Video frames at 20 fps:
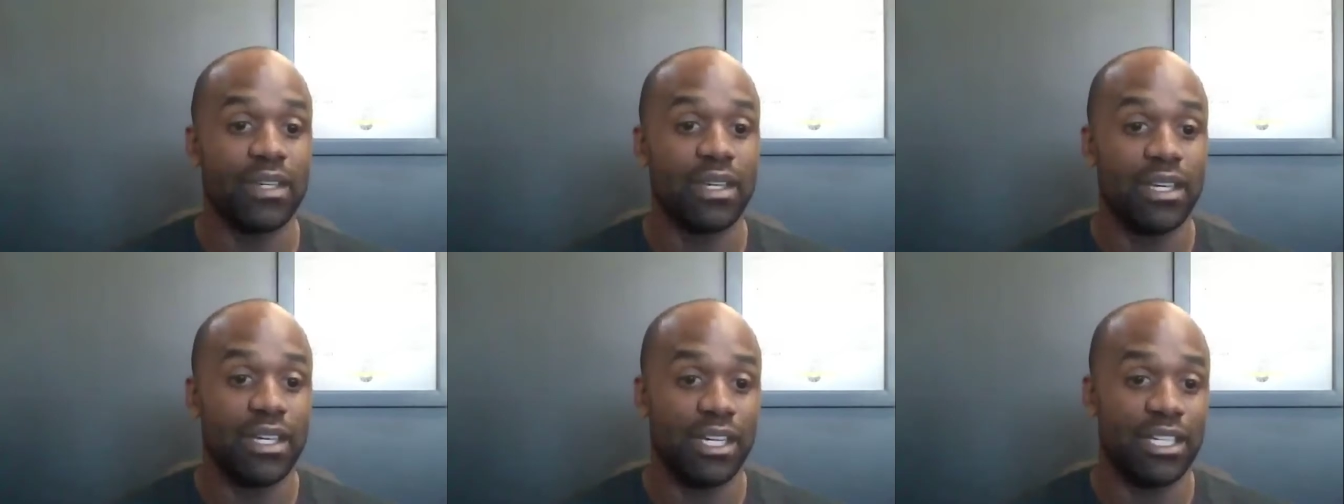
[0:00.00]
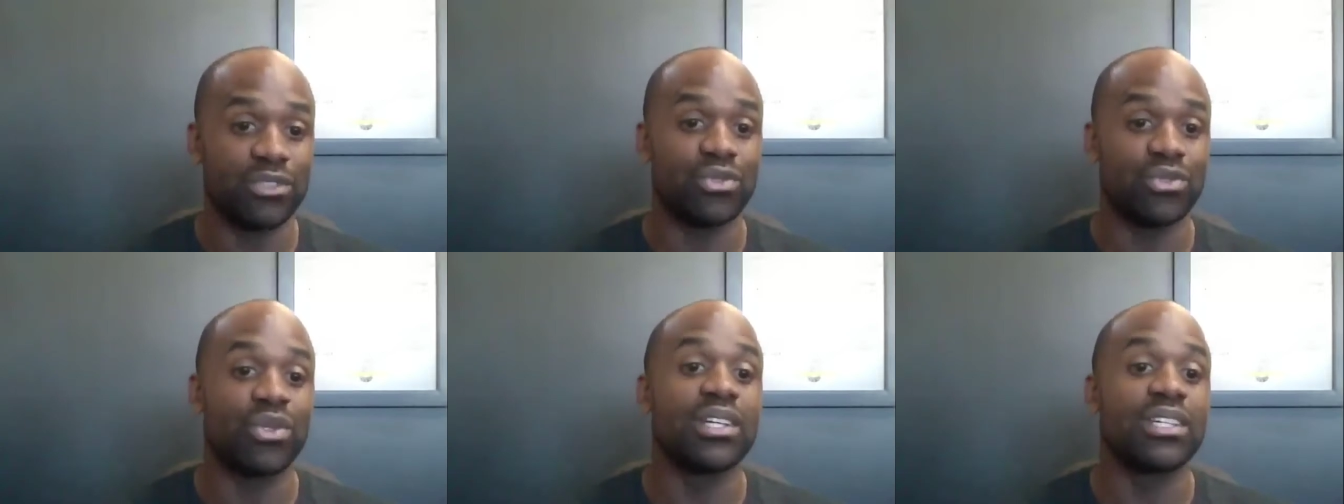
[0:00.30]
is
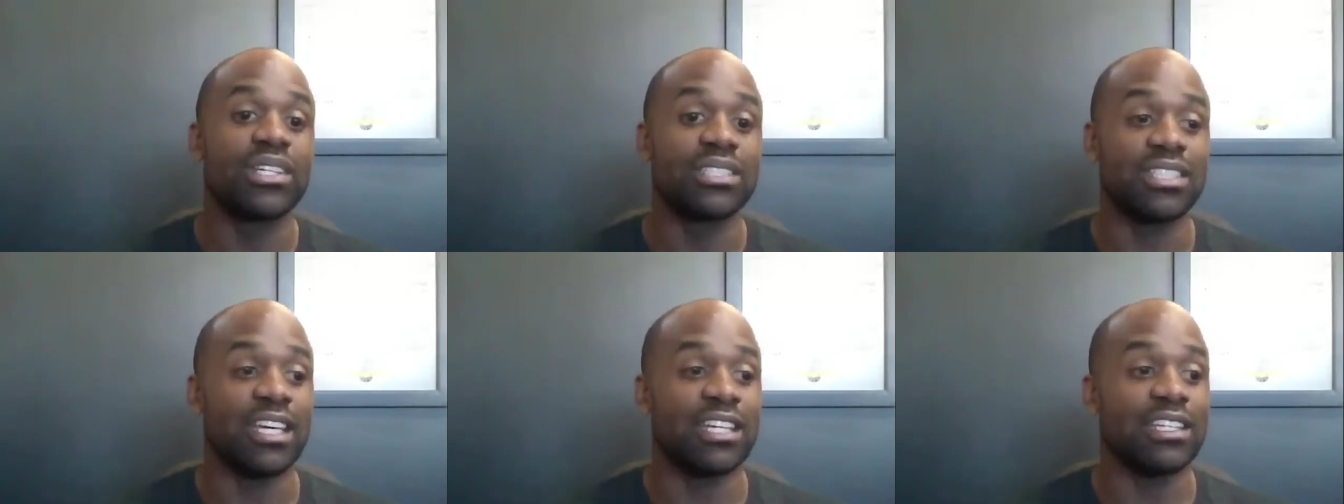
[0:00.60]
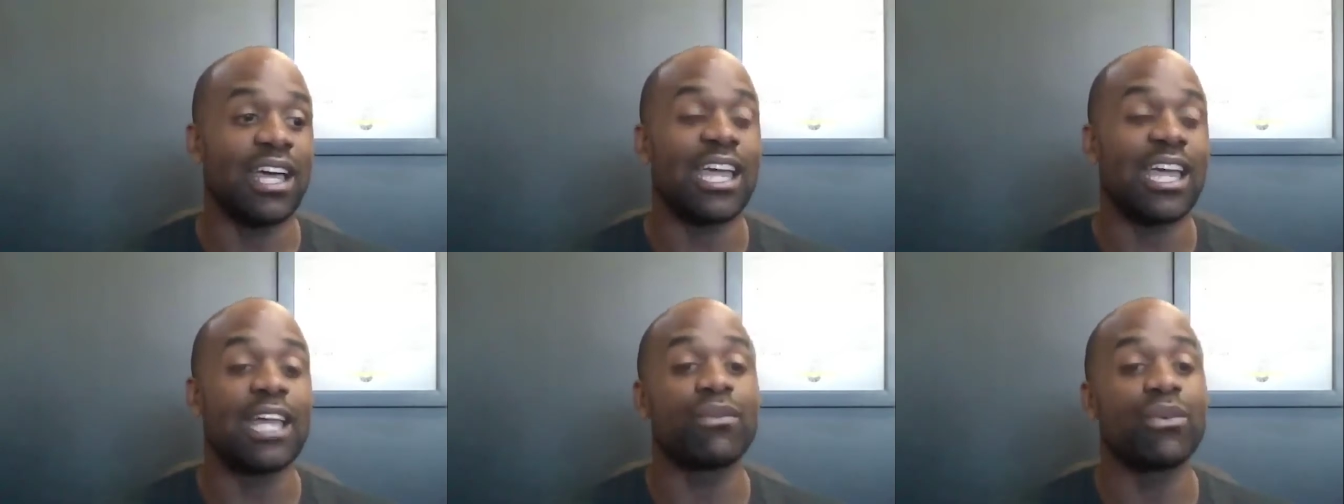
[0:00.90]
really stay,
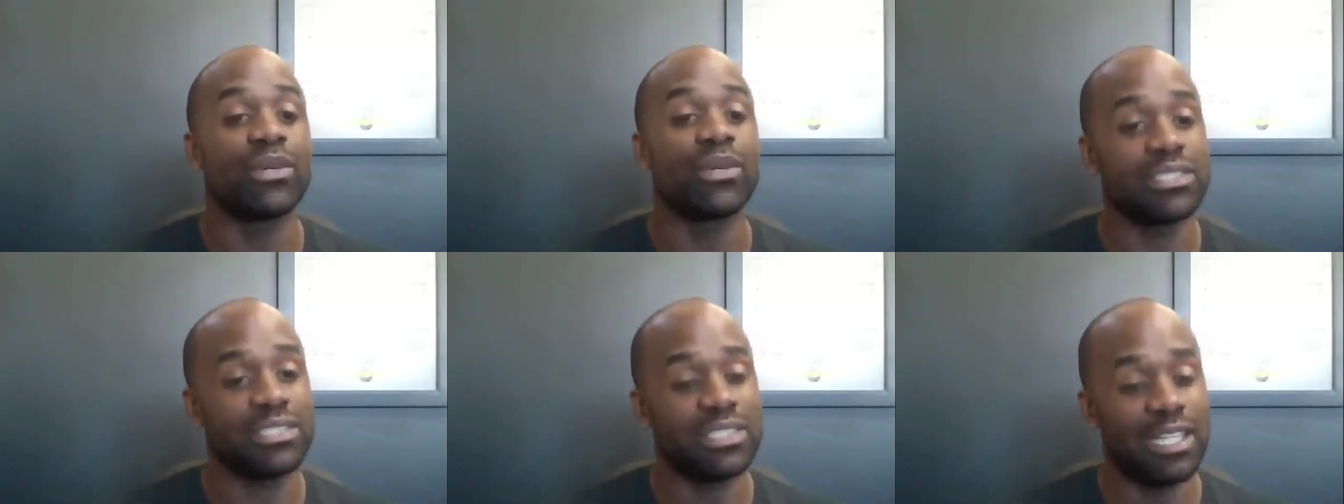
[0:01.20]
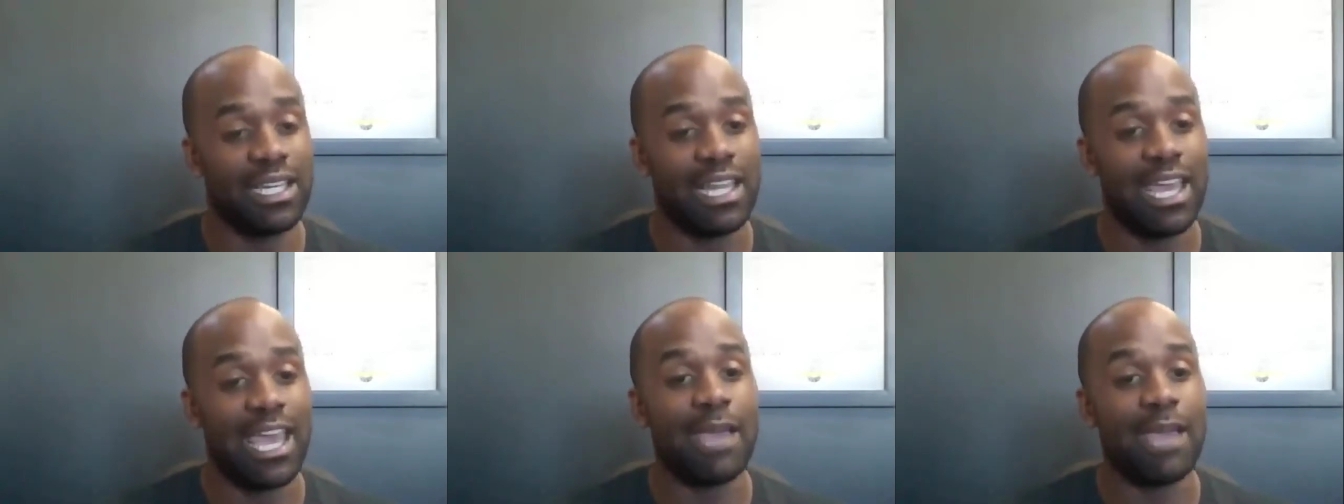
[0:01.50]
like everyone's
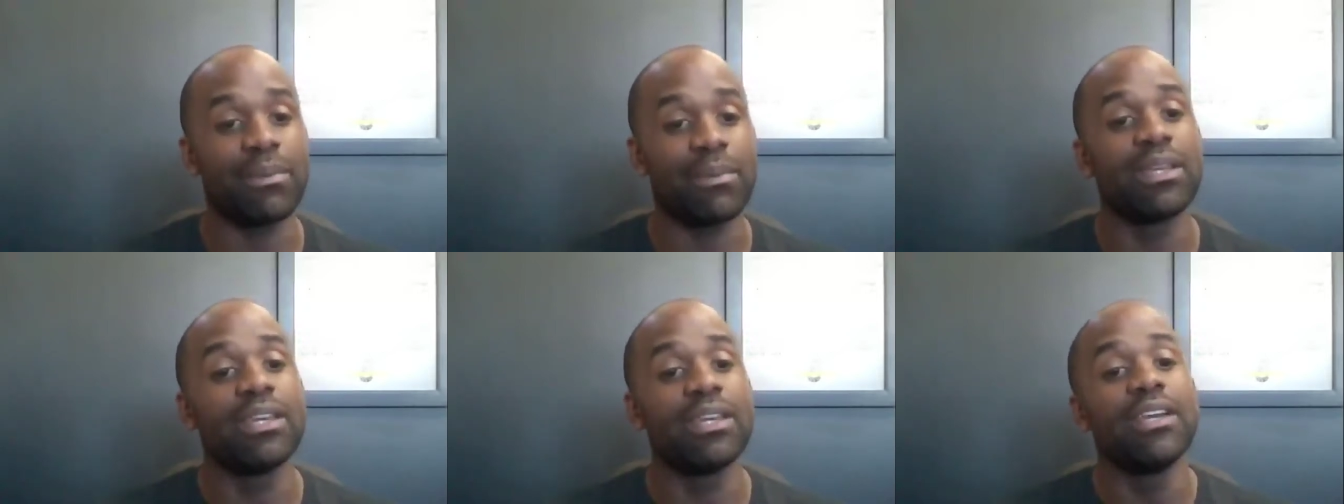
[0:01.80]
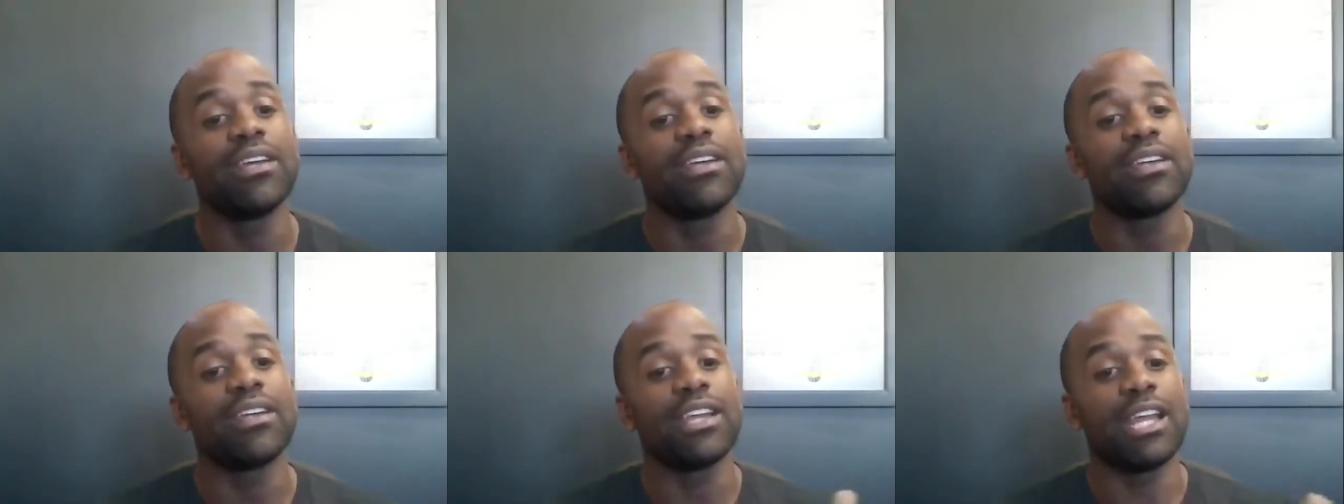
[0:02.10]
staying happy,
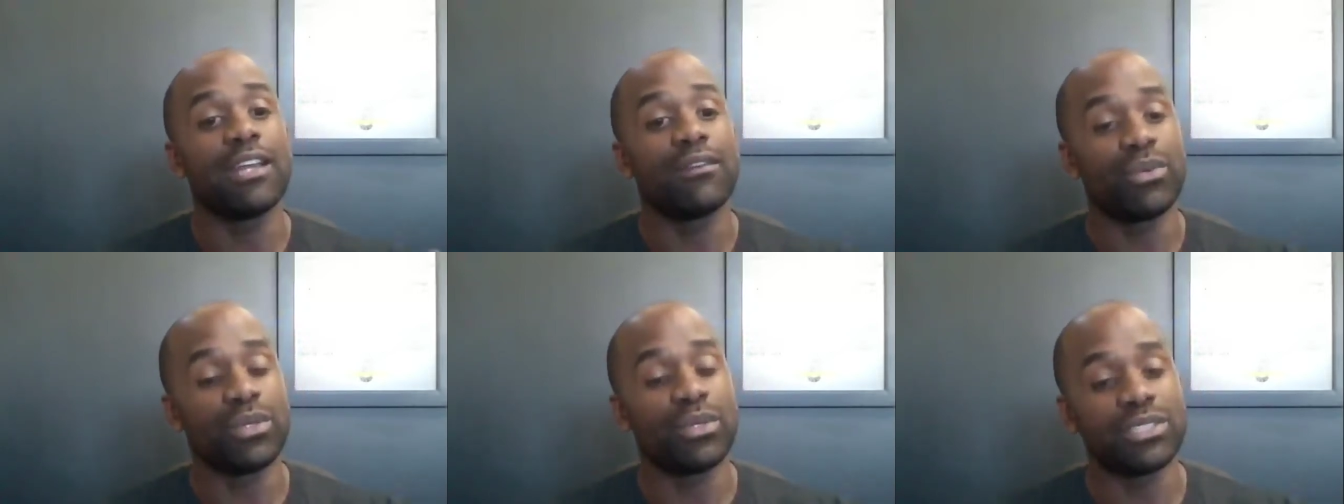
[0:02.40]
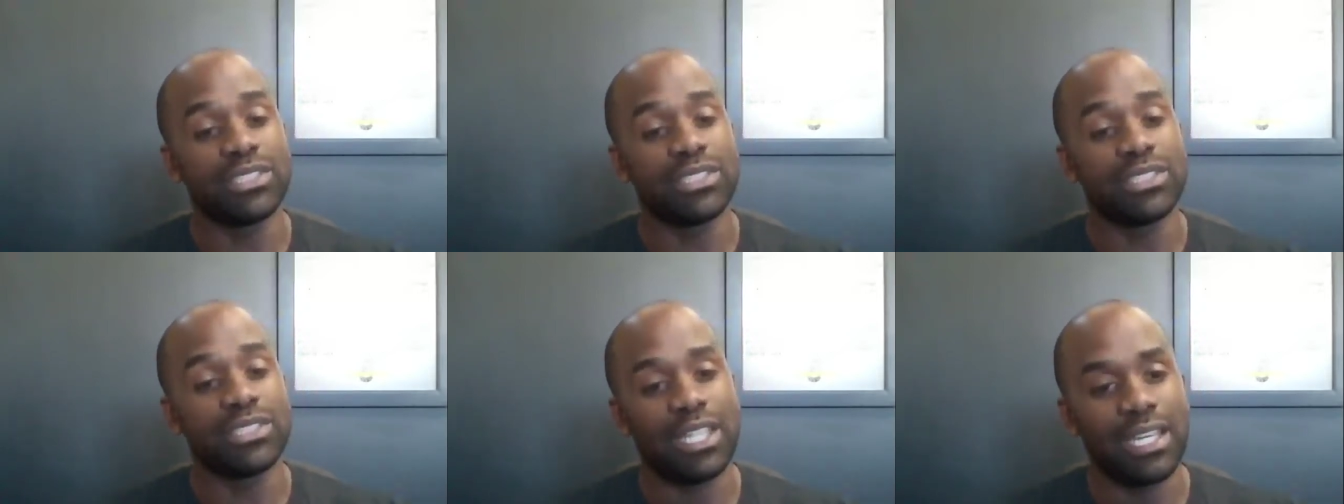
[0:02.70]
everyone's
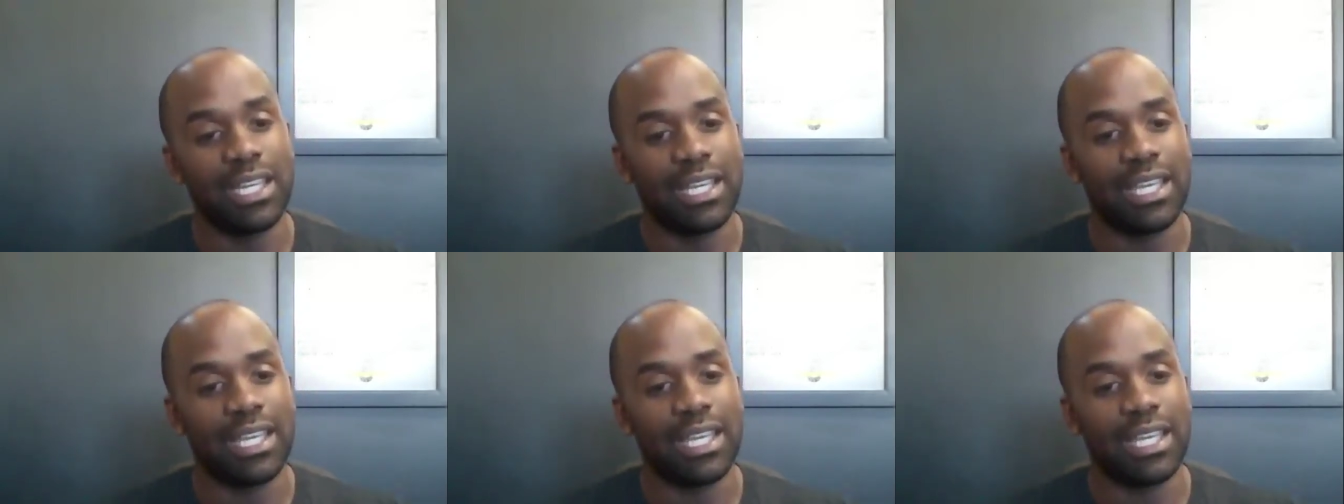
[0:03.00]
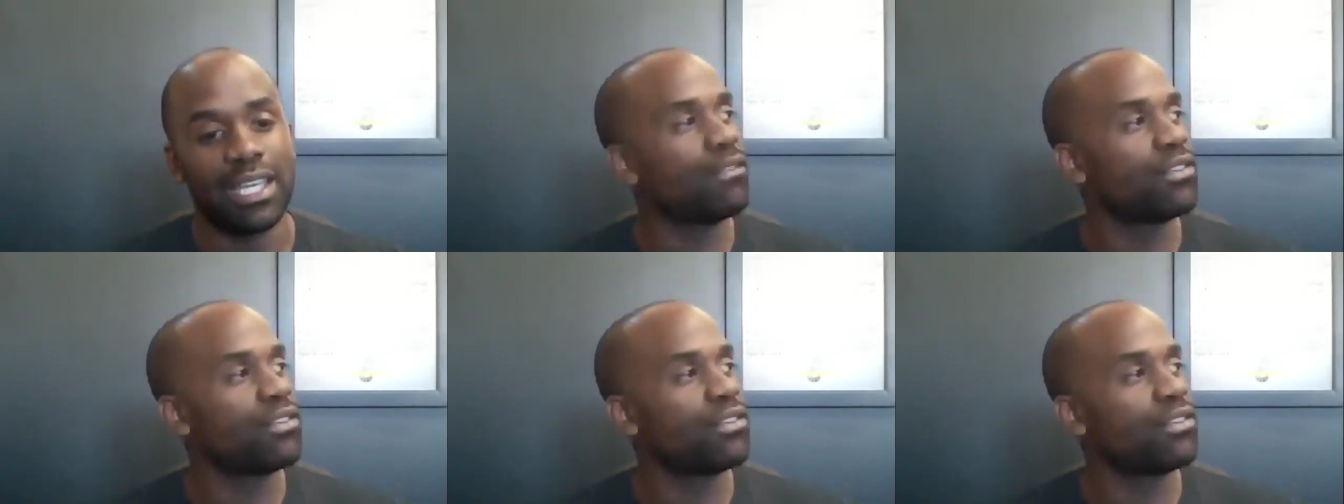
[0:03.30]
staying engaged.